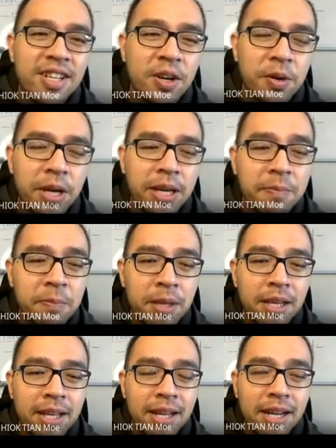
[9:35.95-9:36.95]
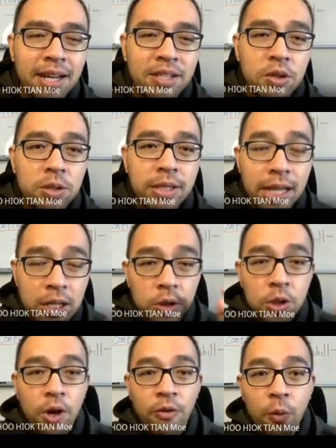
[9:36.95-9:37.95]
Okay, so take
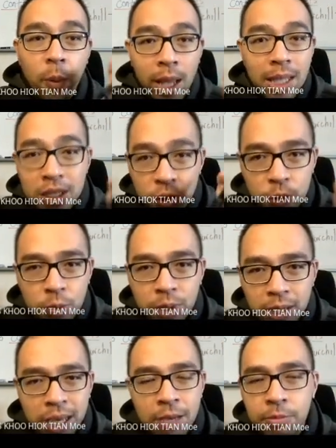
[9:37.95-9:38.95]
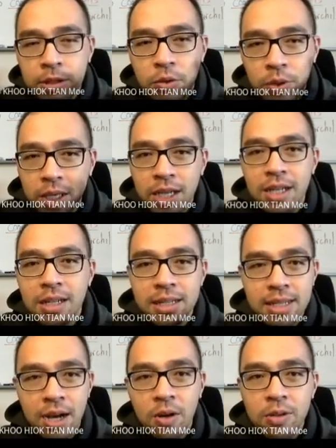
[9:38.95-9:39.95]
note of when you were able to hear the
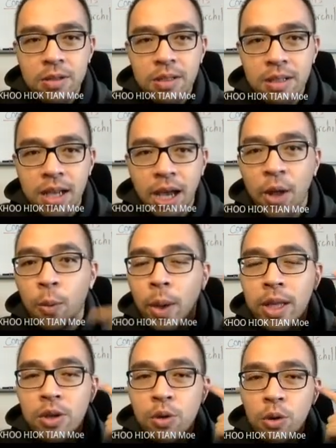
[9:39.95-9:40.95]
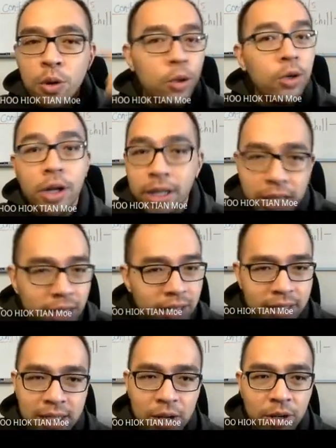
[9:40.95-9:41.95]
sound and when you could not hear the
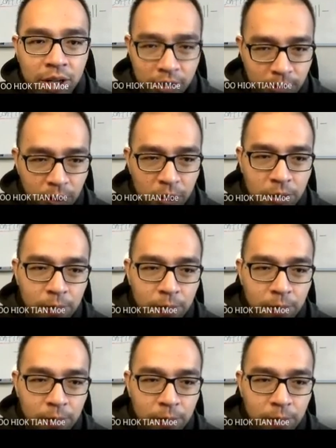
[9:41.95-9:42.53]
sound anymore.